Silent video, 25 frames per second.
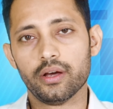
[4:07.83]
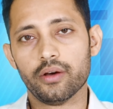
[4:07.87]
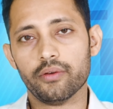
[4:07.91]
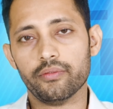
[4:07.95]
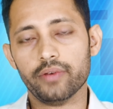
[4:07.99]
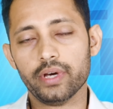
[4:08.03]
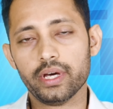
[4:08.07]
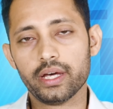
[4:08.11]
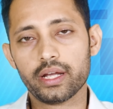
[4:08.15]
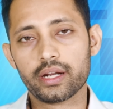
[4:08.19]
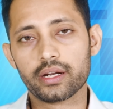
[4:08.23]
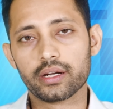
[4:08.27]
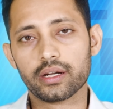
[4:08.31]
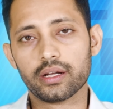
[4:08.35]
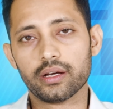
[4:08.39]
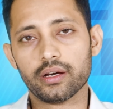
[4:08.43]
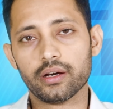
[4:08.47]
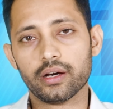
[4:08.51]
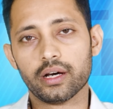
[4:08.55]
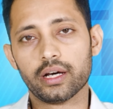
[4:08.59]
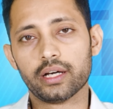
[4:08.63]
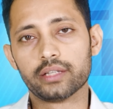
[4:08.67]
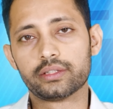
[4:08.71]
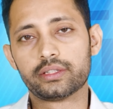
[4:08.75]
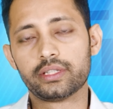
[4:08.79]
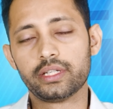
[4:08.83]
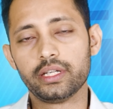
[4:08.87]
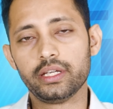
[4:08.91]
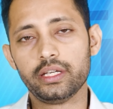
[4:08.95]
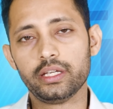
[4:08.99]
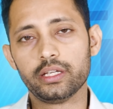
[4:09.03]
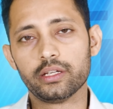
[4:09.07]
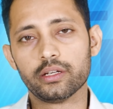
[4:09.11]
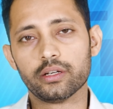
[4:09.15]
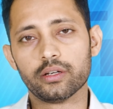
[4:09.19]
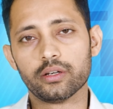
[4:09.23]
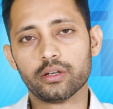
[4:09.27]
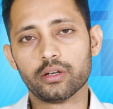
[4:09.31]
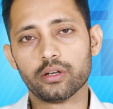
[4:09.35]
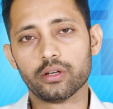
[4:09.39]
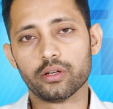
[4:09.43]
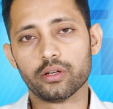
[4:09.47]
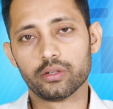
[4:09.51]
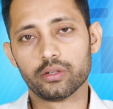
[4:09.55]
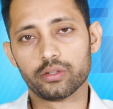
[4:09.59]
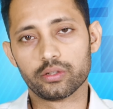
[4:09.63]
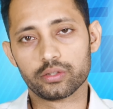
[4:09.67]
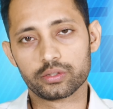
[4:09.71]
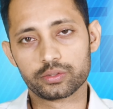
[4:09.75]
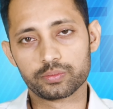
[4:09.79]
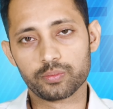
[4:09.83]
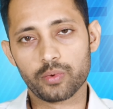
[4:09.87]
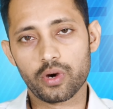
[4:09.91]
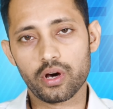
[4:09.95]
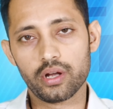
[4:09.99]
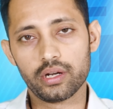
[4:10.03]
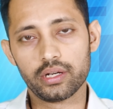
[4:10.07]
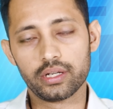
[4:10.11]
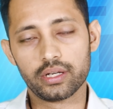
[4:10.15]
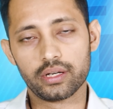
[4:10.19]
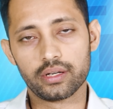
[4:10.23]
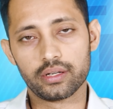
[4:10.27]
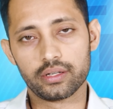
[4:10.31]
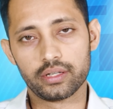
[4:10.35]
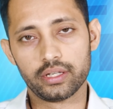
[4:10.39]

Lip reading: where 3 small